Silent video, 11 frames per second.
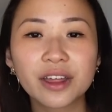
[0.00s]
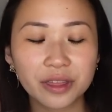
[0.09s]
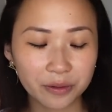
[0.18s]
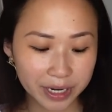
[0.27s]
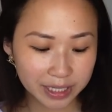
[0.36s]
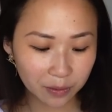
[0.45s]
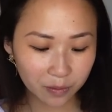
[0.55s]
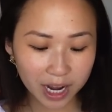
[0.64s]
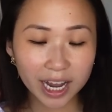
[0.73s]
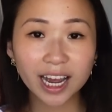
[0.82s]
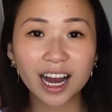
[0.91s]
The reason
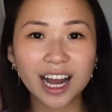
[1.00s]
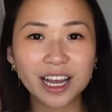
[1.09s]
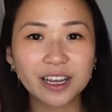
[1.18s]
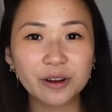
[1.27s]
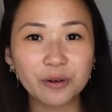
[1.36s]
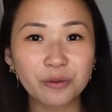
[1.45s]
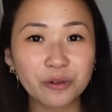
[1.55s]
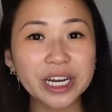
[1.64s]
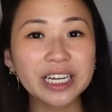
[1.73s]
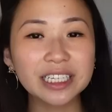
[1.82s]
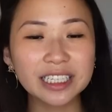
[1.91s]
why I
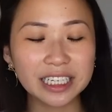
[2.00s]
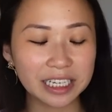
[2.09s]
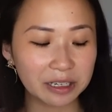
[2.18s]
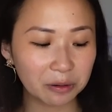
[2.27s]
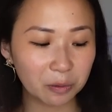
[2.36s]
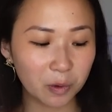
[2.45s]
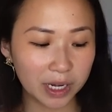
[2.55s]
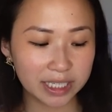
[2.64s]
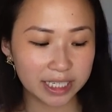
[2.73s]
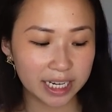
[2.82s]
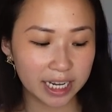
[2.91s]
really
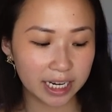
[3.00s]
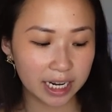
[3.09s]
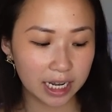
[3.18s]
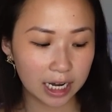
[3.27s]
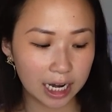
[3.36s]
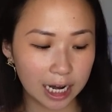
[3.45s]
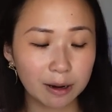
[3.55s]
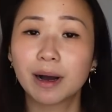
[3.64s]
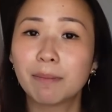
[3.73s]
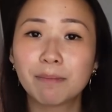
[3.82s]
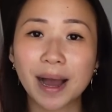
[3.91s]
wanted
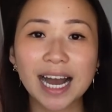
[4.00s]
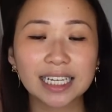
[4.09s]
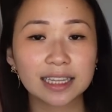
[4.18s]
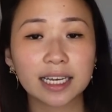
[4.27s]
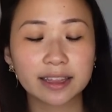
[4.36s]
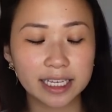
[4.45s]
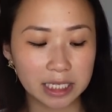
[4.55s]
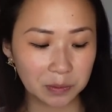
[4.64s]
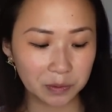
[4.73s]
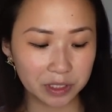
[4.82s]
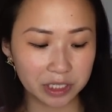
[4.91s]
a bag like
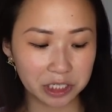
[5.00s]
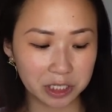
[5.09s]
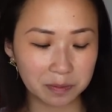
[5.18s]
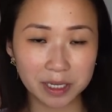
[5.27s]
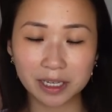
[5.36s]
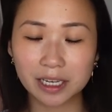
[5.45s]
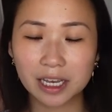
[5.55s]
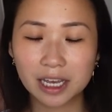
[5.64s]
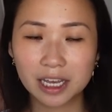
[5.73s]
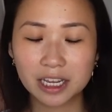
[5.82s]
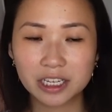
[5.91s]
this was just the
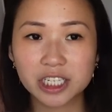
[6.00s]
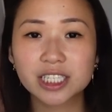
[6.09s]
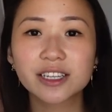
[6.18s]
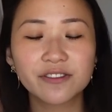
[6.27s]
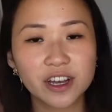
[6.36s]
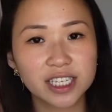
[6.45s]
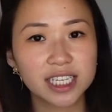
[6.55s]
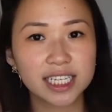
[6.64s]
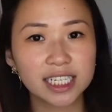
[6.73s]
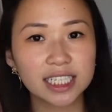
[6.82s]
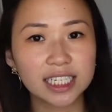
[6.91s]

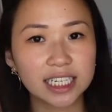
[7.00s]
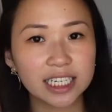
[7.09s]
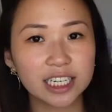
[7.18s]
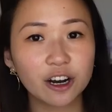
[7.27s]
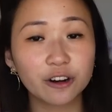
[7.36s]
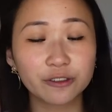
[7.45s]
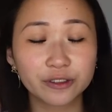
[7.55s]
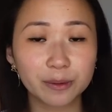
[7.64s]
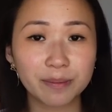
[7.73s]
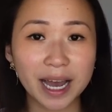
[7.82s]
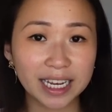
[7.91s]
versatility of
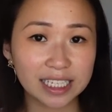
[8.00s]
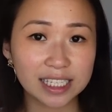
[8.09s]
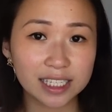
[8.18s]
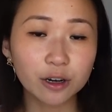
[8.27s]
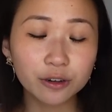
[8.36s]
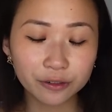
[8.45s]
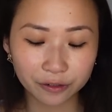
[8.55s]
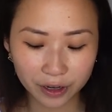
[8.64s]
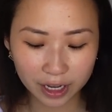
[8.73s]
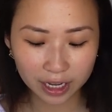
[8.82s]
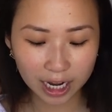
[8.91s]
the bag itself,
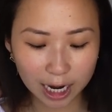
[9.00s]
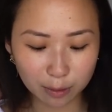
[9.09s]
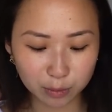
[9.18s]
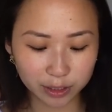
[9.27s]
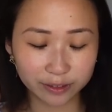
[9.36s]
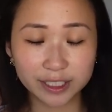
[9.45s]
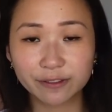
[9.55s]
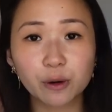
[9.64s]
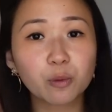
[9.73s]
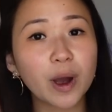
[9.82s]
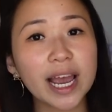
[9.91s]
the
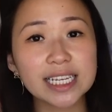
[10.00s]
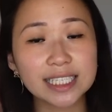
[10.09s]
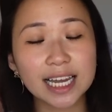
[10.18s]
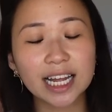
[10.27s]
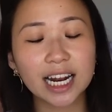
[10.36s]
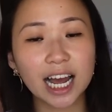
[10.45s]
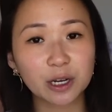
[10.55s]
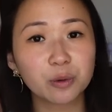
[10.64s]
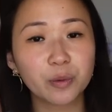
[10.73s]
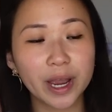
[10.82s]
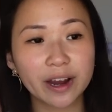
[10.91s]
different ways that I
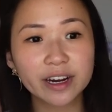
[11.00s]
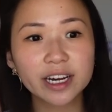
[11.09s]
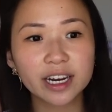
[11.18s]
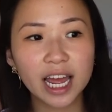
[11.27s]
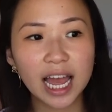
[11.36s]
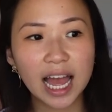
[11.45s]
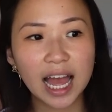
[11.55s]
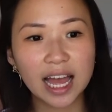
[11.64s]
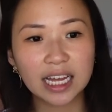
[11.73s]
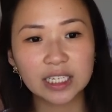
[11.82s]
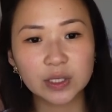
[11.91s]
could wear it,
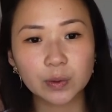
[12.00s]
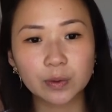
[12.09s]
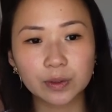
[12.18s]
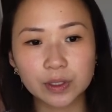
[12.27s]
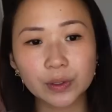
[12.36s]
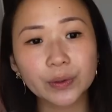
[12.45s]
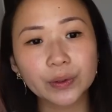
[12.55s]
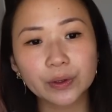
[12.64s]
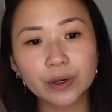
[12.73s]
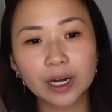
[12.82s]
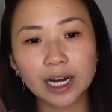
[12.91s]
and
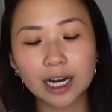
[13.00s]
also